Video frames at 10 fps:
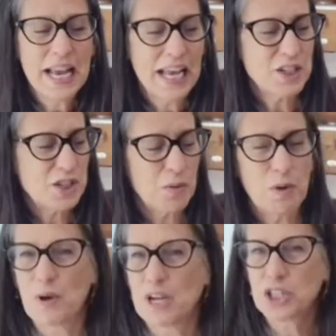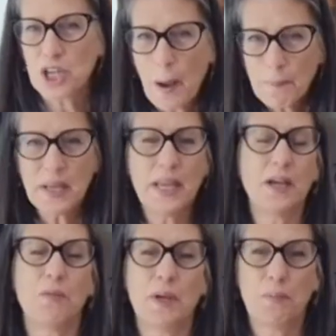And so we went
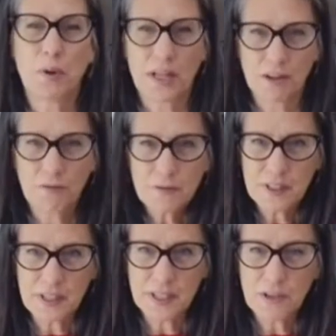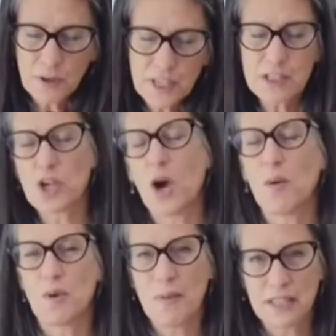shopping, we brought the, the ingredients
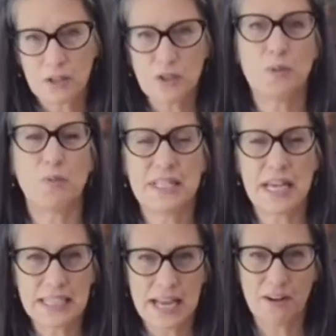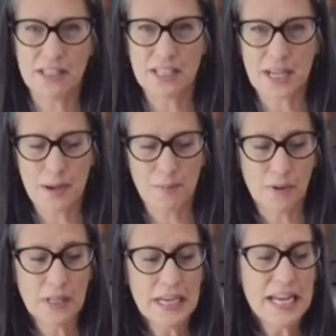home, we made the soup, we sat down at the
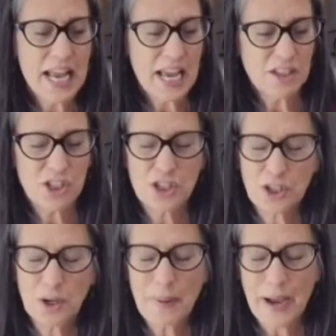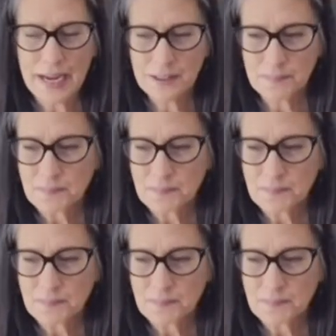table, and she took a bite.